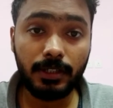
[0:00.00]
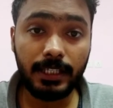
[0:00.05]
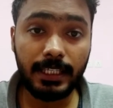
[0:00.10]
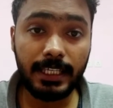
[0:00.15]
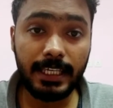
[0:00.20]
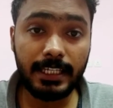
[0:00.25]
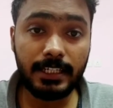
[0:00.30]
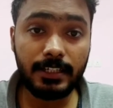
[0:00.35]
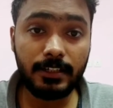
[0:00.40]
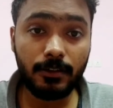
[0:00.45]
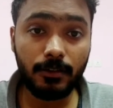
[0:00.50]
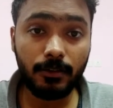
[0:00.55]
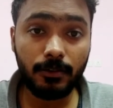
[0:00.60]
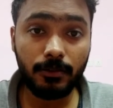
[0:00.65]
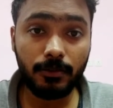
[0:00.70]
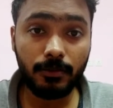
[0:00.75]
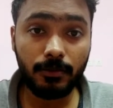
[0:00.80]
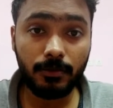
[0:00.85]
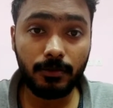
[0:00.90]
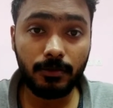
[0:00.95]
Yes or
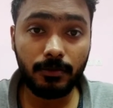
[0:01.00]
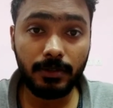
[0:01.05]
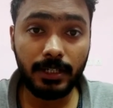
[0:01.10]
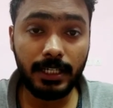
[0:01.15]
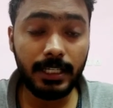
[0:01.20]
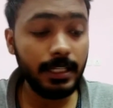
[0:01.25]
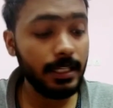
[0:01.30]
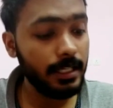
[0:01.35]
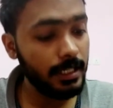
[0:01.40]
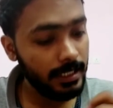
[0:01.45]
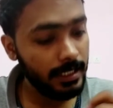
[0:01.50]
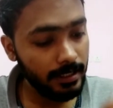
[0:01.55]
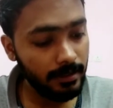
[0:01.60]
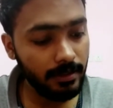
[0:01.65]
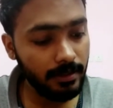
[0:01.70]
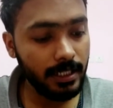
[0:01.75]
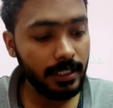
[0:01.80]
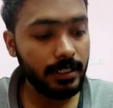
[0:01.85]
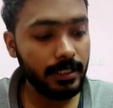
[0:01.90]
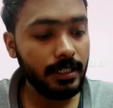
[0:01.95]
no? Right?
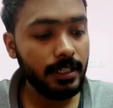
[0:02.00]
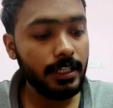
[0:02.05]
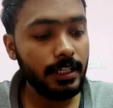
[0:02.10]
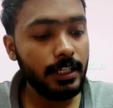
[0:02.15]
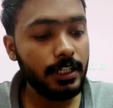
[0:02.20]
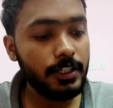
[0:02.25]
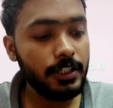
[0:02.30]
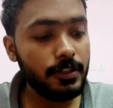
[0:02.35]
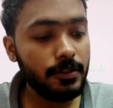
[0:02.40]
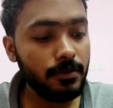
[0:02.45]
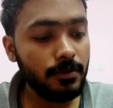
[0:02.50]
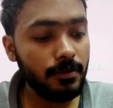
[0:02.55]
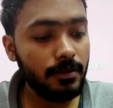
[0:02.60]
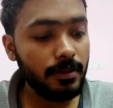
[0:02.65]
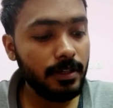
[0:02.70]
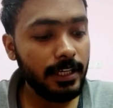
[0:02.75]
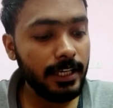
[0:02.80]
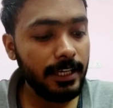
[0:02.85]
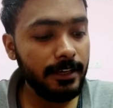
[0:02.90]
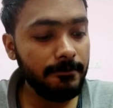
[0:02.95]
Great.
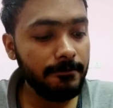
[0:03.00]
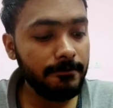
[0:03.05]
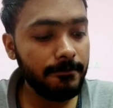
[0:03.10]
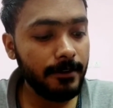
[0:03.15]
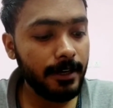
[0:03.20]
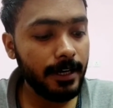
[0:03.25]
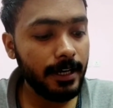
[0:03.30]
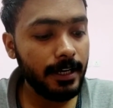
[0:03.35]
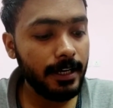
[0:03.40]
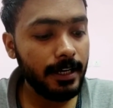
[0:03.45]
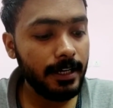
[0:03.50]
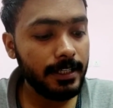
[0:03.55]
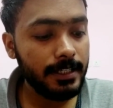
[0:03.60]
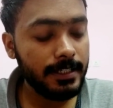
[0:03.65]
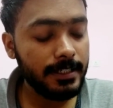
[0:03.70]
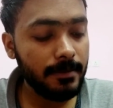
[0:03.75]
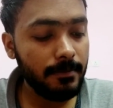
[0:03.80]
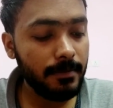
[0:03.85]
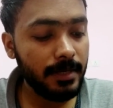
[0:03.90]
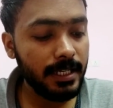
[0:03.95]
So if
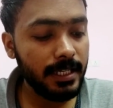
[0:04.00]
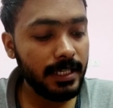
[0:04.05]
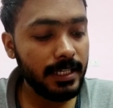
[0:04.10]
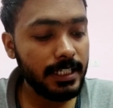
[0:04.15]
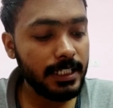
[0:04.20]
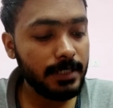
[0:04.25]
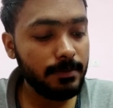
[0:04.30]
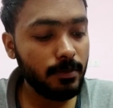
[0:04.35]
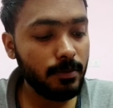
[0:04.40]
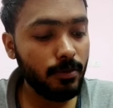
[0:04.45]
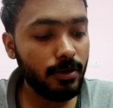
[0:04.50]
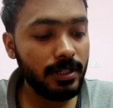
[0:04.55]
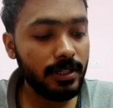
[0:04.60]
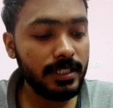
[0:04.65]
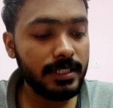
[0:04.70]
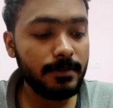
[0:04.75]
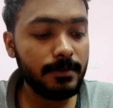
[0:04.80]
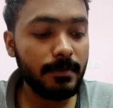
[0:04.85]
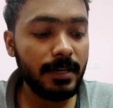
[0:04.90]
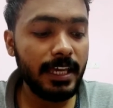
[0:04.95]
somebody asks me what
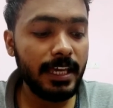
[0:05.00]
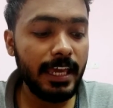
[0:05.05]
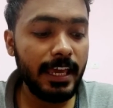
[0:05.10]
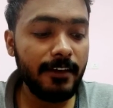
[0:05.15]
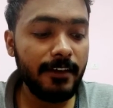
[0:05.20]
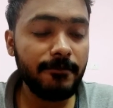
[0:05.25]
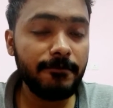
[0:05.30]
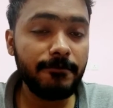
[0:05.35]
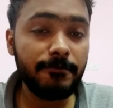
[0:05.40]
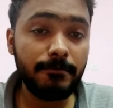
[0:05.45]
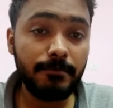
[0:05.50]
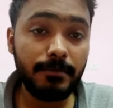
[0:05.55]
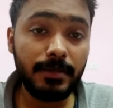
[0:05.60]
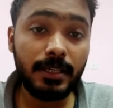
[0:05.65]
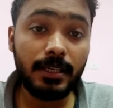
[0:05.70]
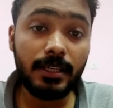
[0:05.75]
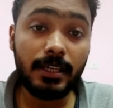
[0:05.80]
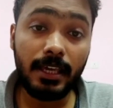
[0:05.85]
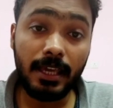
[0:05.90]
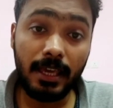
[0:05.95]
is my
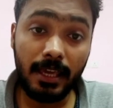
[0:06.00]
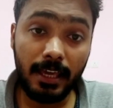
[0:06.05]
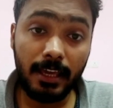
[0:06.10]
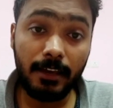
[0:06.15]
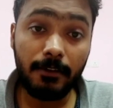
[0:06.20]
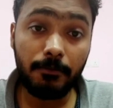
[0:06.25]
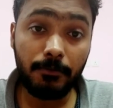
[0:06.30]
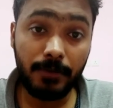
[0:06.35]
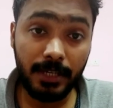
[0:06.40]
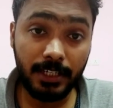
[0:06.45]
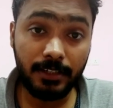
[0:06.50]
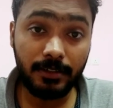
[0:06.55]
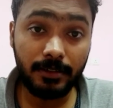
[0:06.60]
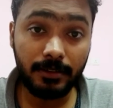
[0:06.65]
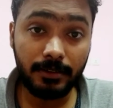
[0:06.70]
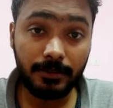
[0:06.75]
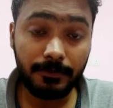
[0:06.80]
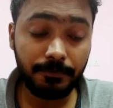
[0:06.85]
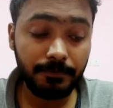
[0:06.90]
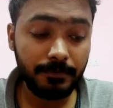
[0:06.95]
FBA
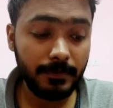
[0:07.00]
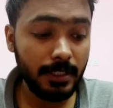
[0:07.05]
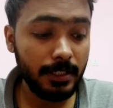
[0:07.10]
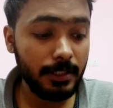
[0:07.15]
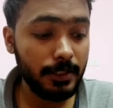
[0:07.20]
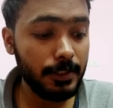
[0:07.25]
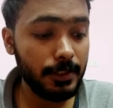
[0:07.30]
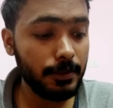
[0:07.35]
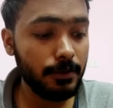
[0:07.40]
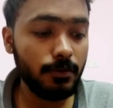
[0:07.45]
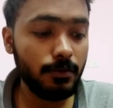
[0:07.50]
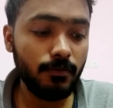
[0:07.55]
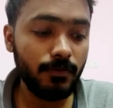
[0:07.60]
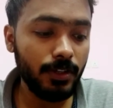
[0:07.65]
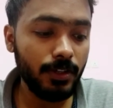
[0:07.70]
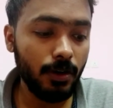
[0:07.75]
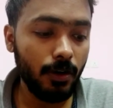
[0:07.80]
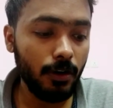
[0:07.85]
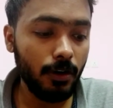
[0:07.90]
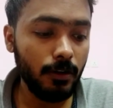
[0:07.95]
vector, so
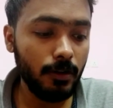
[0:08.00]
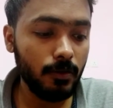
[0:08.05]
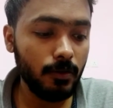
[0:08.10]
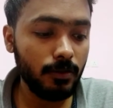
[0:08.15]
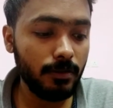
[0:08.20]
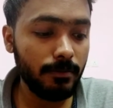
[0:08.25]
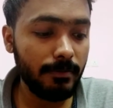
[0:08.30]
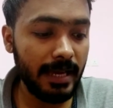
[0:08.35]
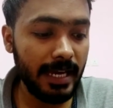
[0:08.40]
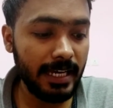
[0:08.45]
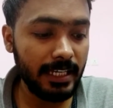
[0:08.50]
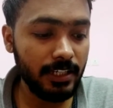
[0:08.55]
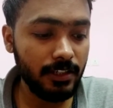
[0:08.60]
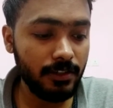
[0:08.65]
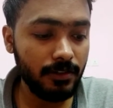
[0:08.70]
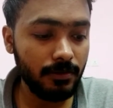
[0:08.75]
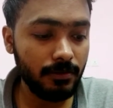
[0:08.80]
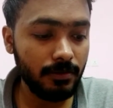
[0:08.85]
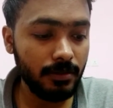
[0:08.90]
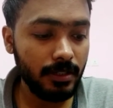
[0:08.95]
we all know the
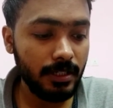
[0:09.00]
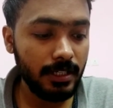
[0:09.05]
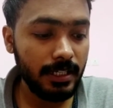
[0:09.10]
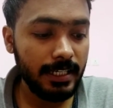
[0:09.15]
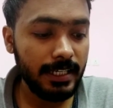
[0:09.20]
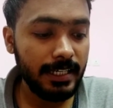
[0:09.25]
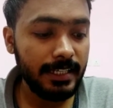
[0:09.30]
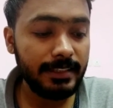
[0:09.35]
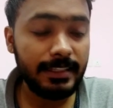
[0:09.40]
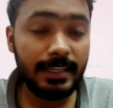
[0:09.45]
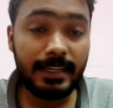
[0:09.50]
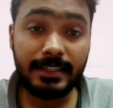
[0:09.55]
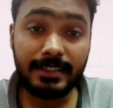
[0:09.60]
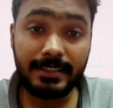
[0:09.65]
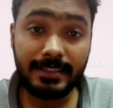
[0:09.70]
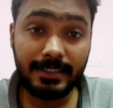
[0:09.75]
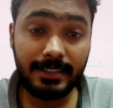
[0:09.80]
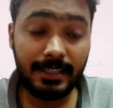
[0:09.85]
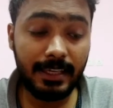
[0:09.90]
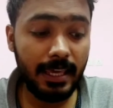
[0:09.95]
magnitude, that
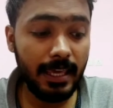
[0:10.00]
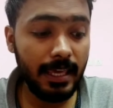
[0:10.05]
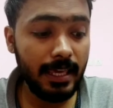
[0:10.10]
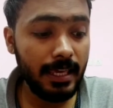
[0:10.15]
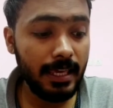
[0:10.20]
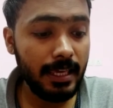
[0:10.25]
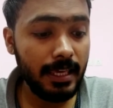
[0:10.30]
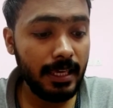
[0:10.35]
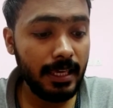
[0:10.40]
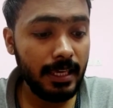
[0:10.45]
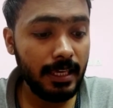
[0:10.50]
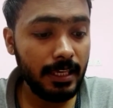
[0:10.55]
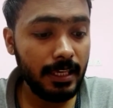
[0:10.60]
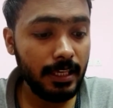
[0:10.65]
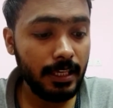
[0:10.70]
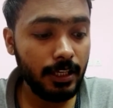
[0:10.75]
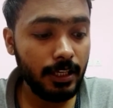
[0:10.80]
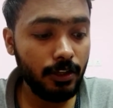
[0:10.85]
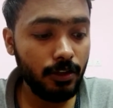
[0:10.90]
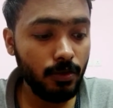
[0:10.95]
is K
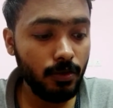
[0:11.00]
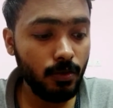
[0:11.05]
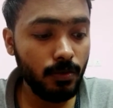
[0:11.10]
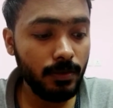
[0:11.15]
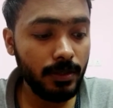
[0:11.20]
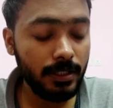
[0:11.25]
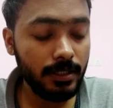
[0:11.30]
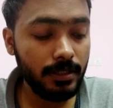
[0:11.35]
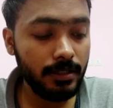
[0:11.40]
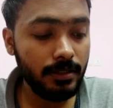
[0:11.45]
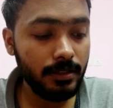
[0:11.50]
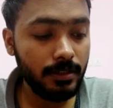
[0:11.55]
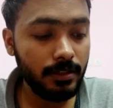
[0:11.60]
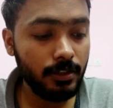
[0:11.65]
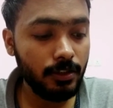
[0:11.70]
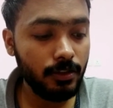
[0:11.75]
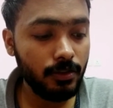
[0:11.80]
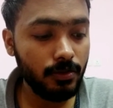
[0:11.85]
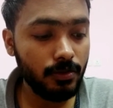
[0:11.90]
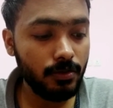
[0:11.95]
Q1
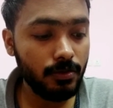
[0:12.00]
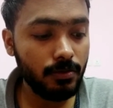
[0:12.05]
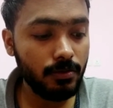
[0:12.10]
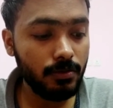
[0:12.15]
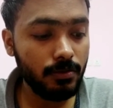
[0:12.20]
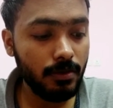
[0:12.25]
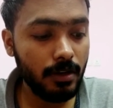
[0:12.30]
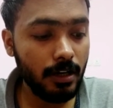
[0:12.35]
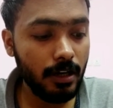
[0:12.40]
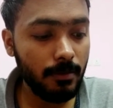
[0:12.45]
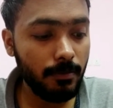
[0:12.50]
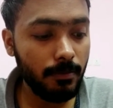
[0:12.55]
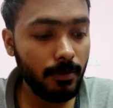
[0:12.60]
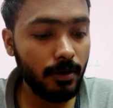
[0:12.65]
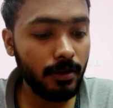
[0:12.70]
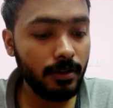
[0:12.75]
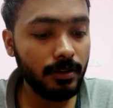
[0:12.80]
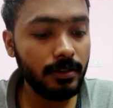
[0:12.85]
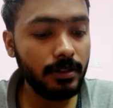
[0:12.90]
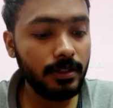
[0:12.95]
Q2
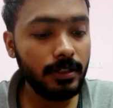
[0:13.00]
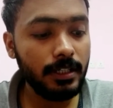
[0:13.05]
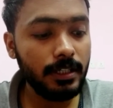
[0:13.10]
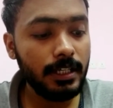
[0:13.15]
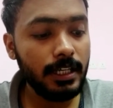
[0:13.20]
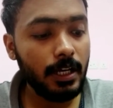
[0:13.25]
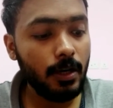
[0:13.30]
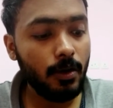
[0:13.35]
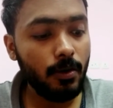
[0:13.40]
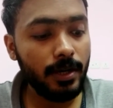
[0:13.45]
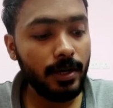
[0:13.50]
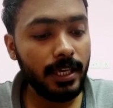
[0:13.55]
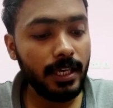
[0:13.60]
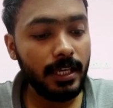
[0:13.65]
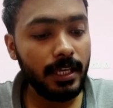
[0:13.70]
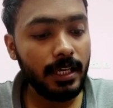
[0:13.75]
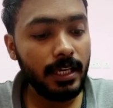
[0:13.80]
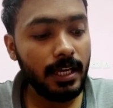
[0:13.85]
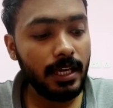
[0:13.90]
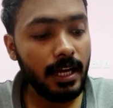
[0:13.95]
upon,
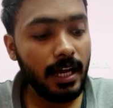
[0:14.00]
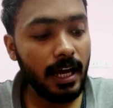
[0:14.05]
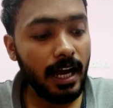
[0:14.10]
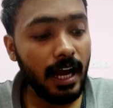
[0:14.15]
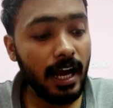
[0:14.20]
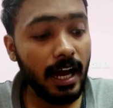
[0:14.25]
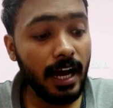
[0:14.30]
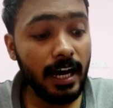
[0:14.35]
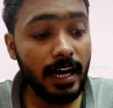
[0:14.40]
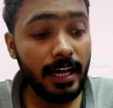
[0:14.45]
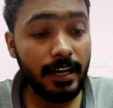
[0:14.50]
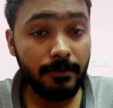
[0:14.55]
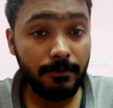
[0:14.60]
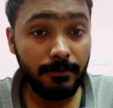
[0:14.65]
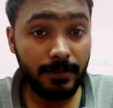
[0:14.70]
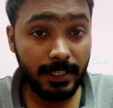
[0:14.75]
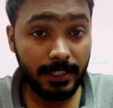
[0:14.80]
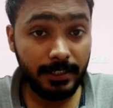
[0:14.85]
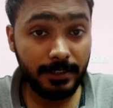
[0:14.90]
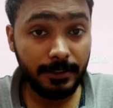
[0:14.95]
okay, R
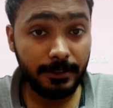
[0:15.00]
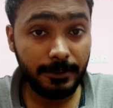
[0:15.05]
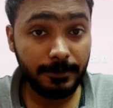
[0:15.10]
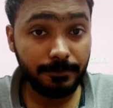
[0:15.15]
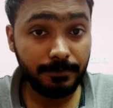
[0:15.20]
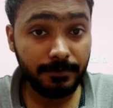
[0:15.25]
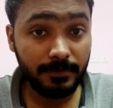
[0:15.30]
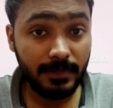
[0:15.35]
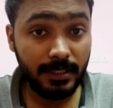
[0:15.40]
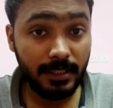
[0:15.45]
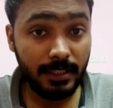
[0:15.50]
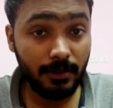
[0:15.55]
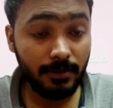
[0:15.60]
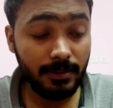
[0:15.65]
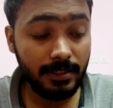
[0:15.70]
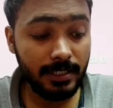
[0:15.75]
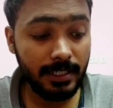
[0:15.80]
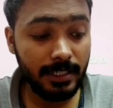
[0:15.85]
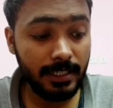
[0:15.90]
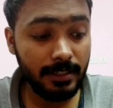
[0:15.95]
vector.
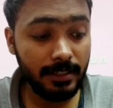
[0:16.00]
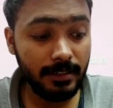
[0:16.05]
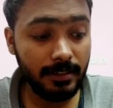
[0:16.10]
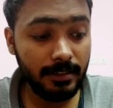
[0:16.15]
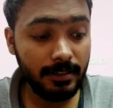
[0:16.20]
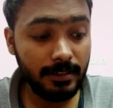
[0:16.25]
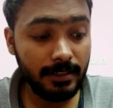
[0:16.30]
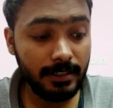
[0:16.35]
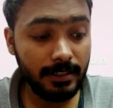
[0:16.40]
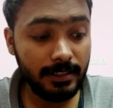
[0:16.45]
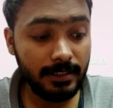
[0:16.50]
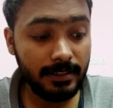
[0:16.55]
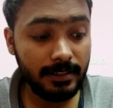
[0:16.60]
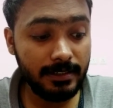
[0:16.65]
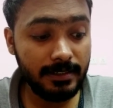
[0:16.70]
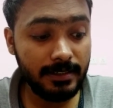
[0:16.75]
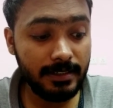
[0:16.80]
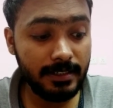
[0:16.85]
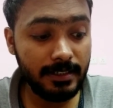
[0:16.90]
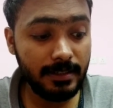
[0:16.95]
Now here
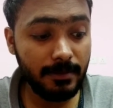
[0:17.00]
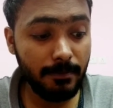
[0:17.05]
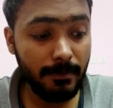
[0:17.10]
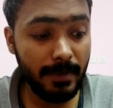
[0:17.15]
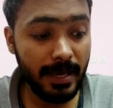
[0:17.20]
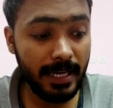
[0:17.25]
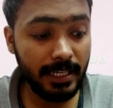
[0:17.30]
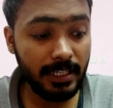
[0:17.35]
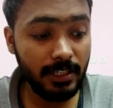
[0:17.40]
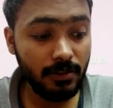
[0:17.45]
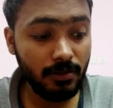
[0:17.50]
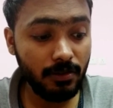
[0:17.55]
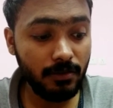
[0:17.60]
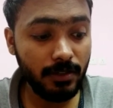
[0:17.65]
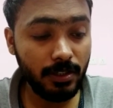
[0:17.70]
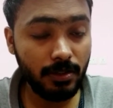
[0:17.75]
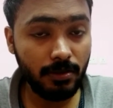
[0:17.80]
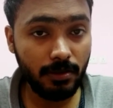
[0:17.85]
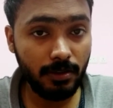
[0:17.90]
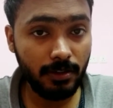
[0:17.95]
this is the magnitude
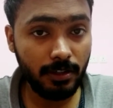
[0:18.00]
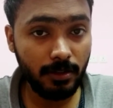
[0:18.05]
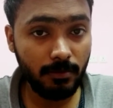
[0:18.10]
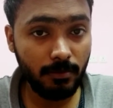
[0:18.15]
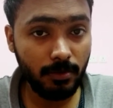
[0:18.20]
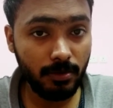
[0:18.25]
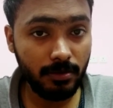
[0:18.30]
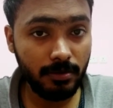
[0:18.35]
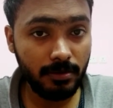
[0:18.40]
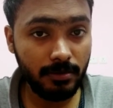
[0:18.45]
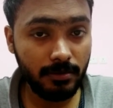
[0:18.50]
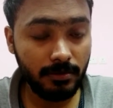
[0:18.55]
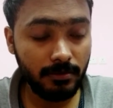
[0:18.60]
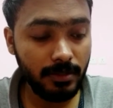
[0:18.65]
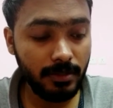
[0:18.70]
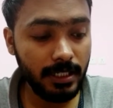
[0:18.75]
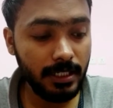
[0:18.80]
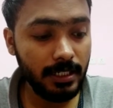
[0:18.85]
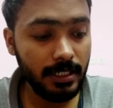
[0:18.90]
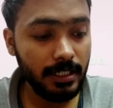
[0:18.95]
we are talking about,
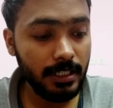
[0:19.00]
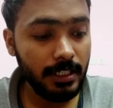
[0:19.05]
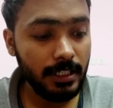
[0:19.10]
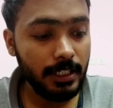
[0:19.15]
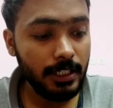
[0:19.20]
right?